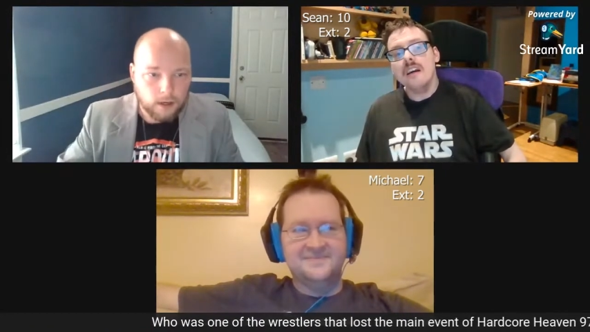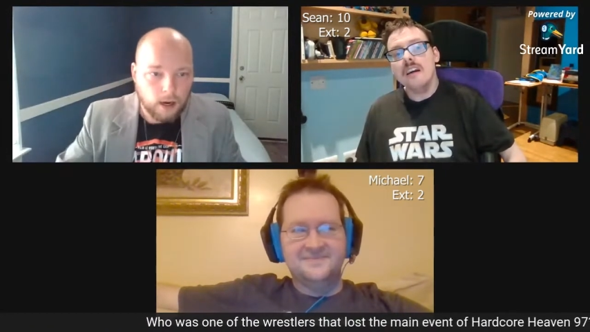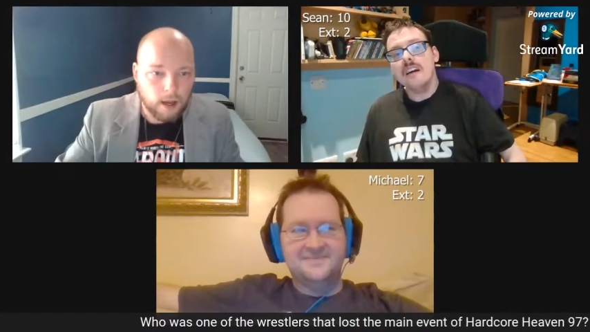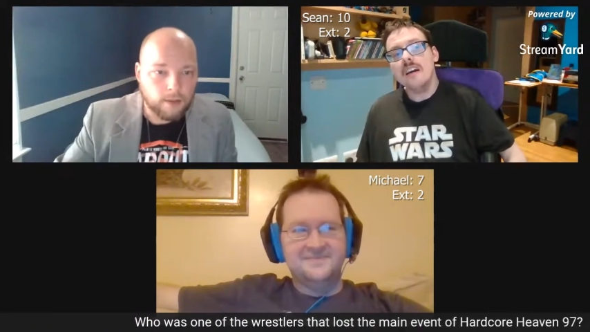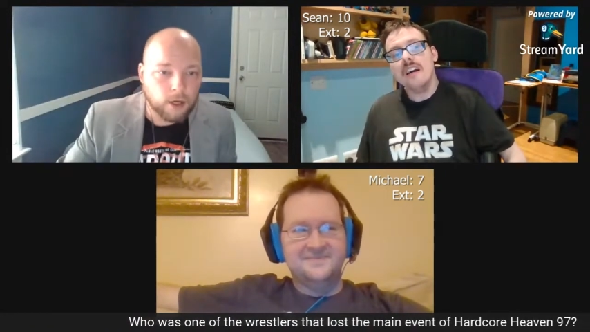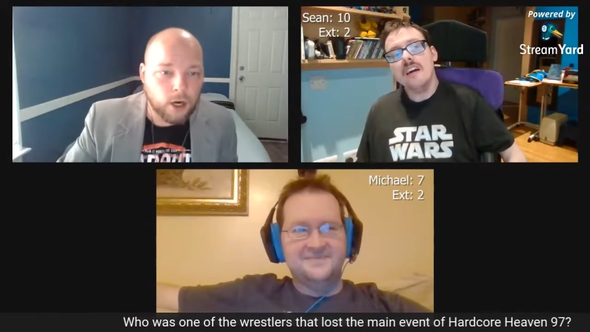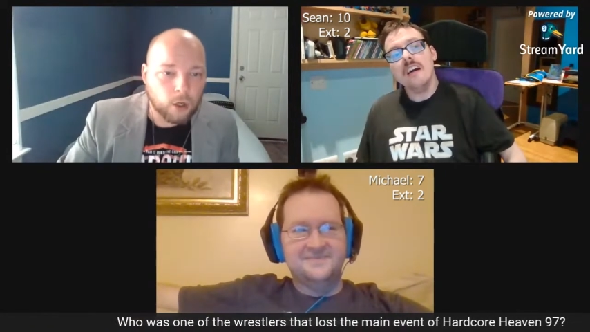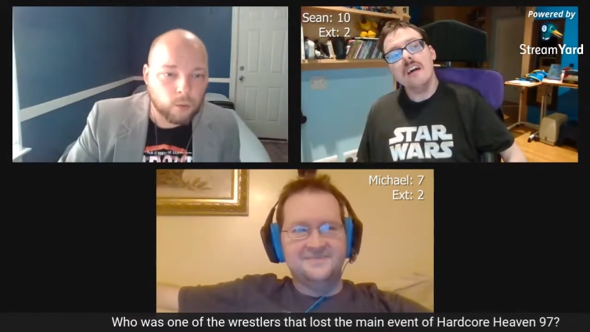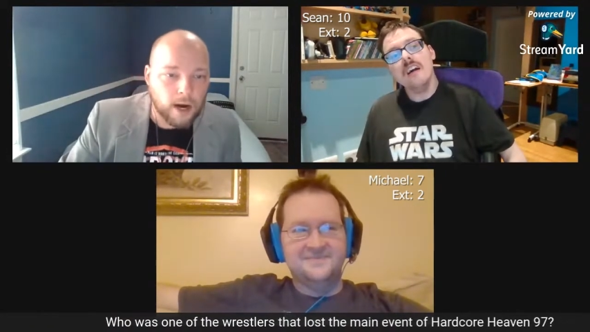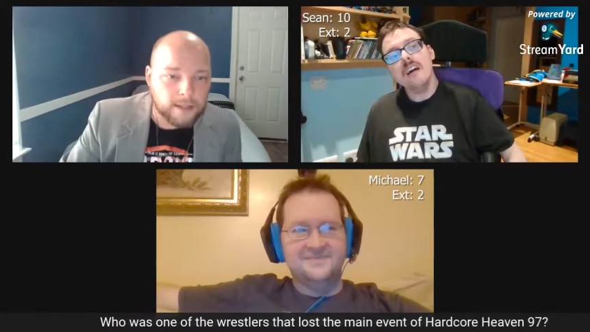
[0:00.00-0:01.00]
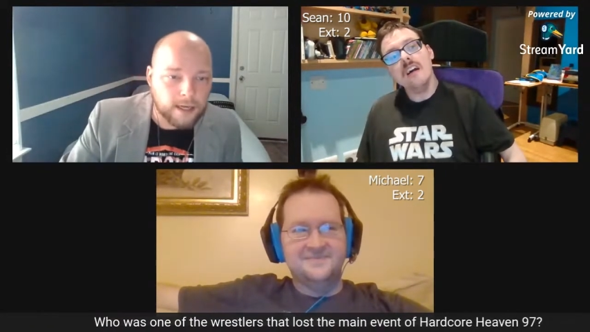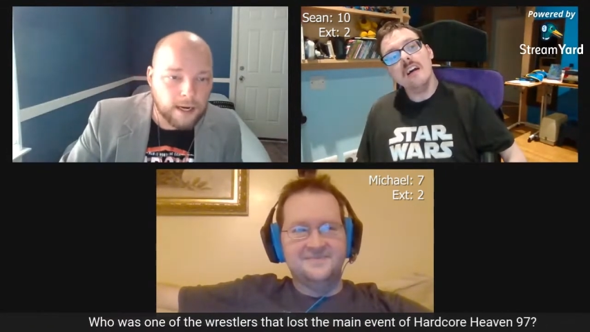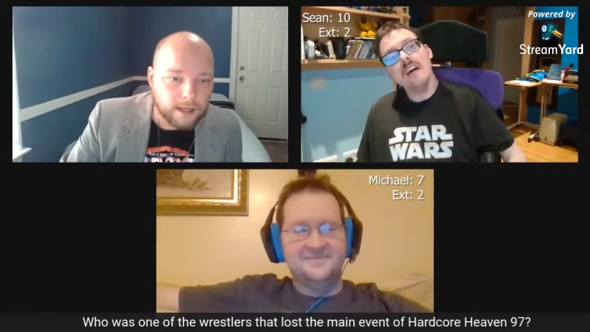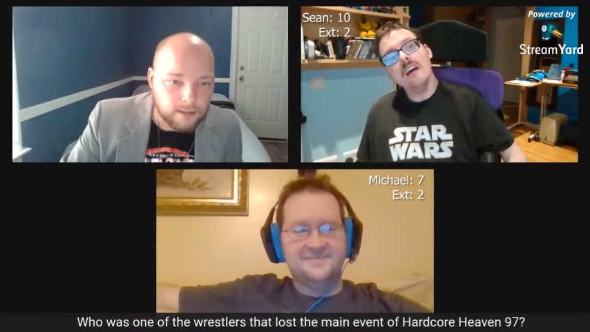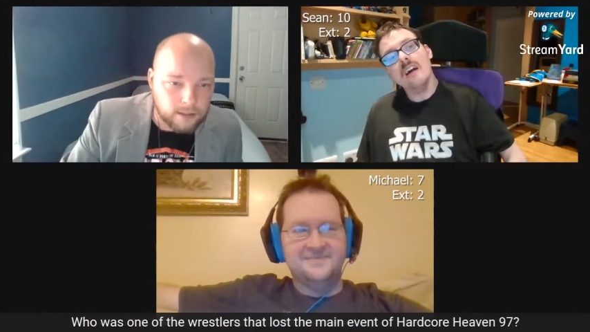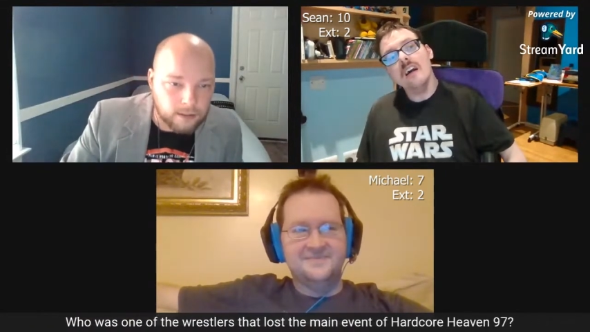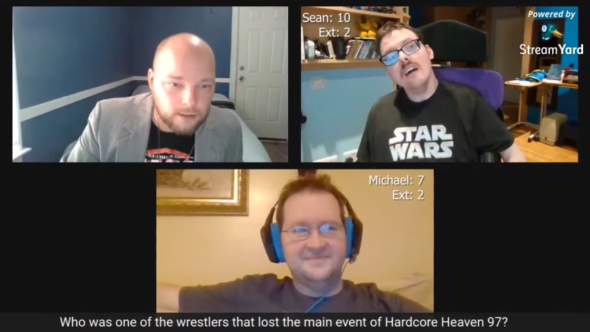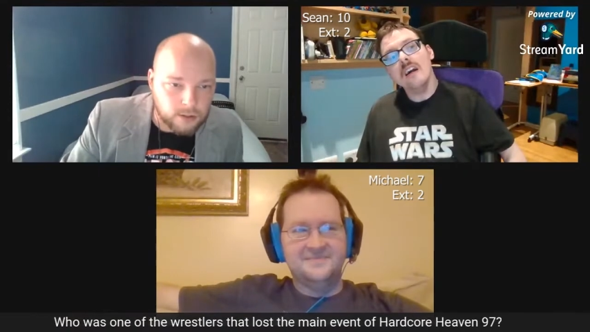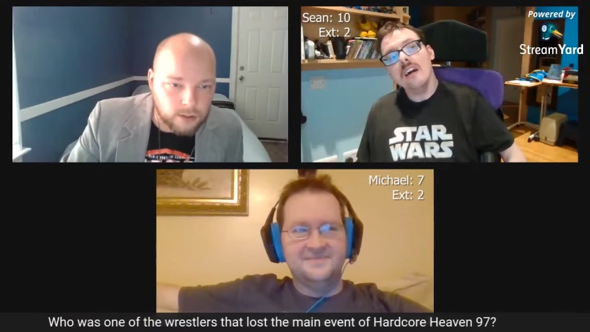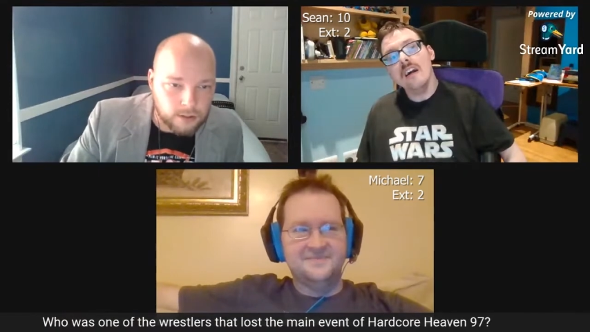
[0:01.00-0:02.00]
Speaker 1: Uh, the correct
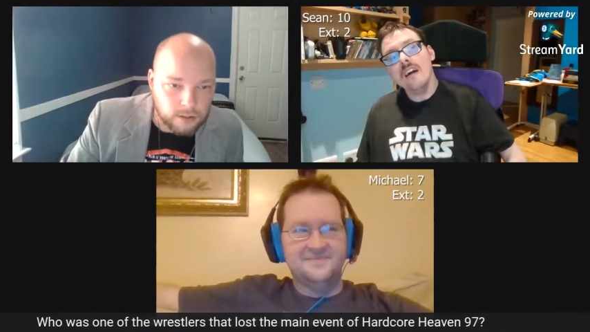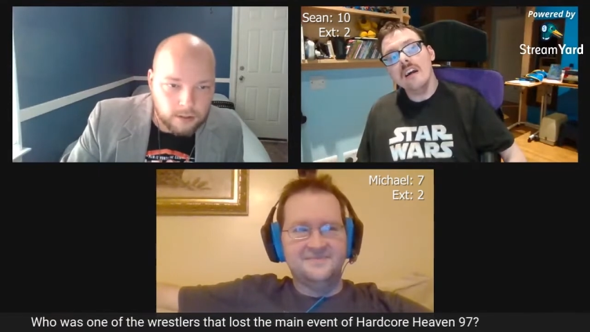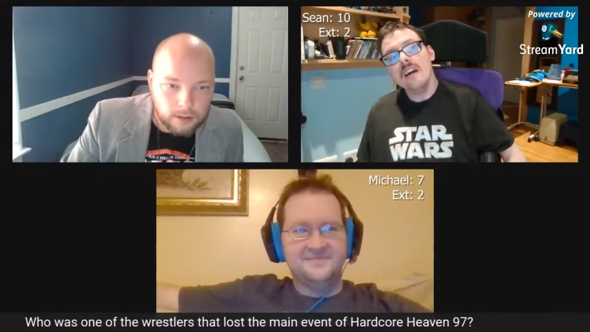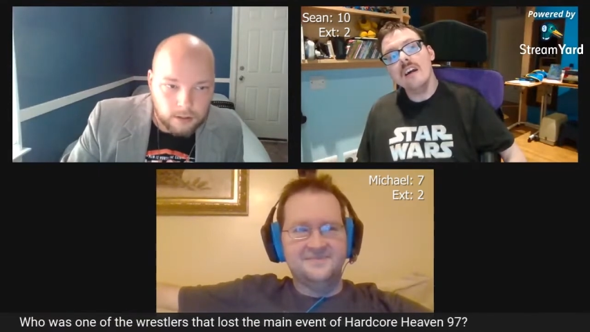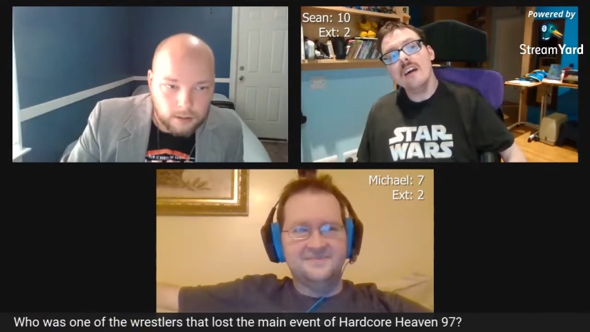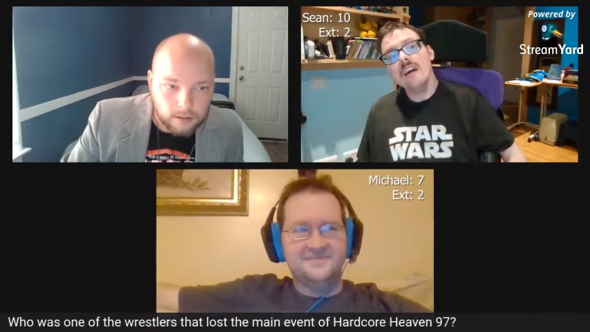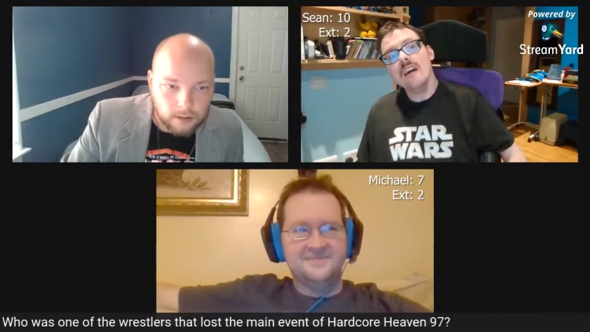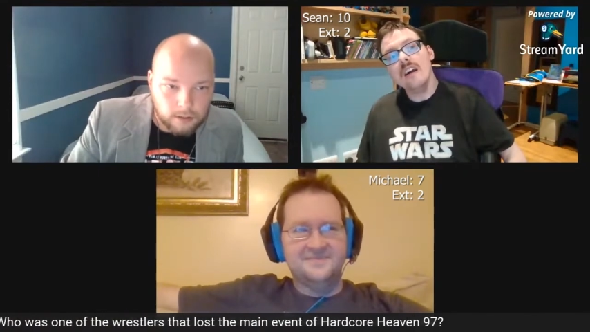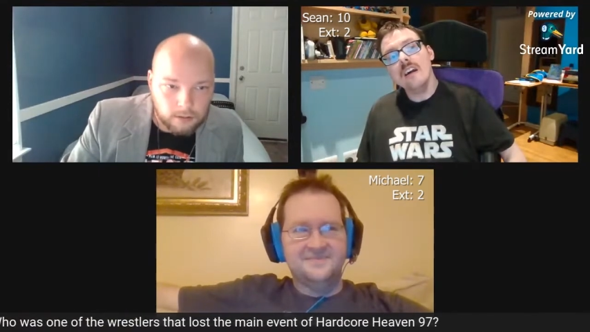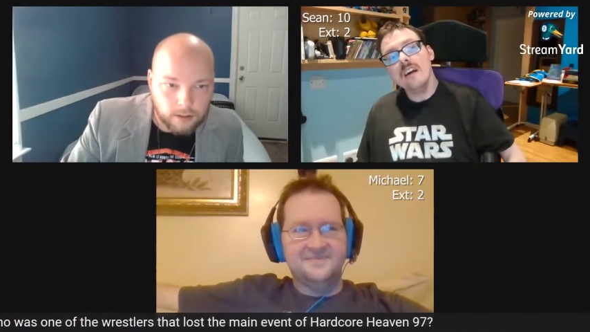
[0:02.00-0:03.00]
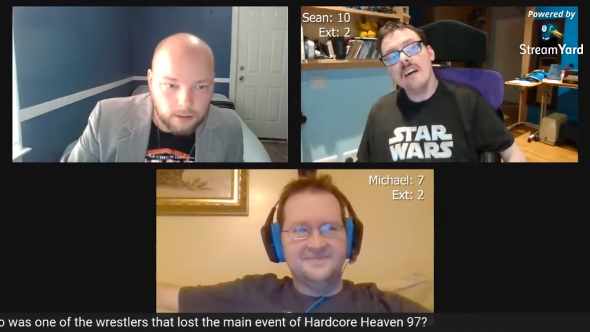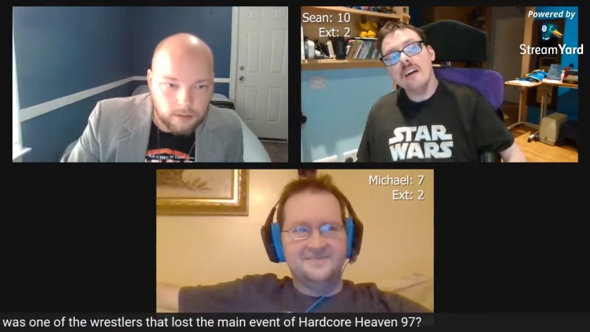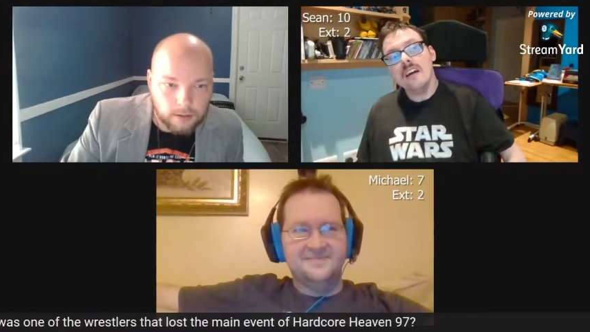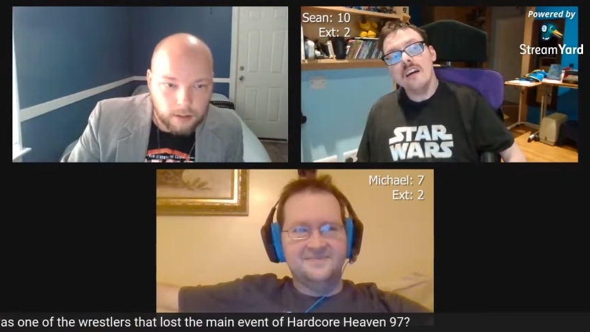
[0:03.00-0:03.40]
answers. Oh,